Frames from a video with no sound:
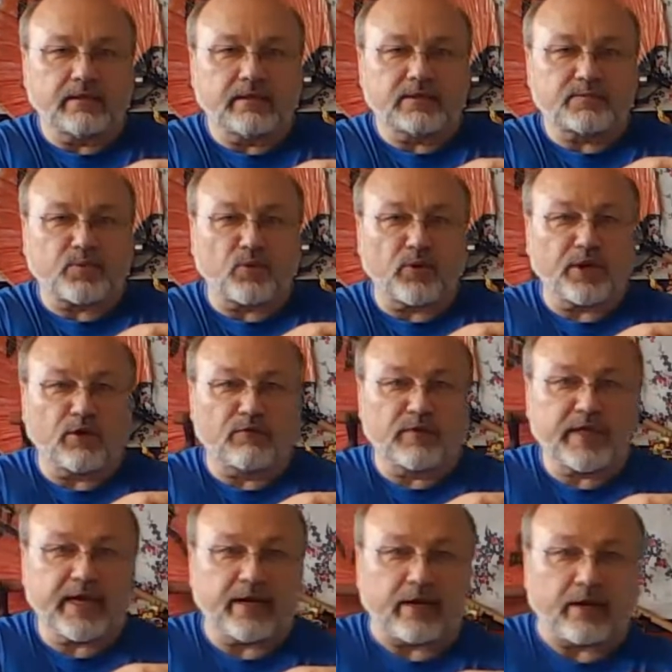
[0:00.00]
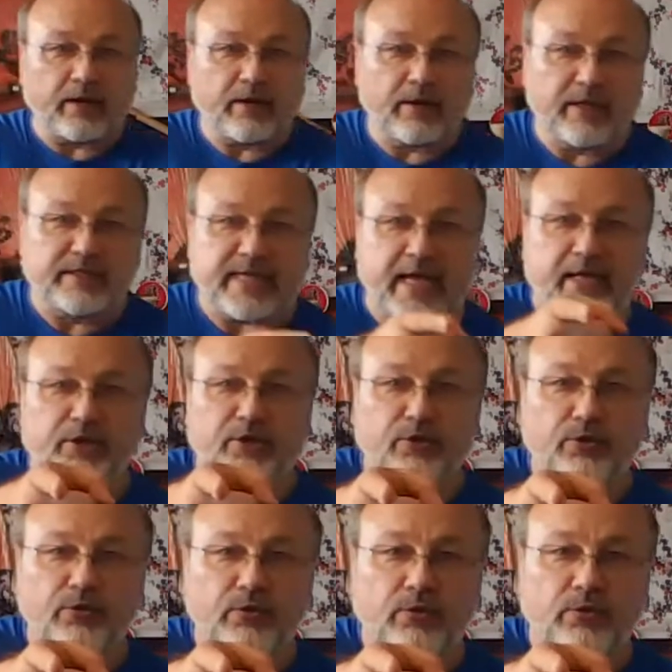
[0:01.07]
It's pointing over there. Is that at
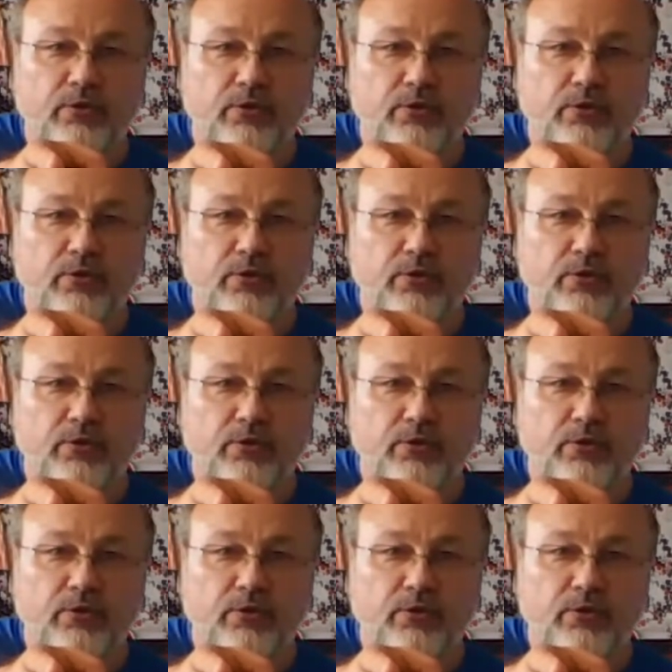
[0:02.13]
you?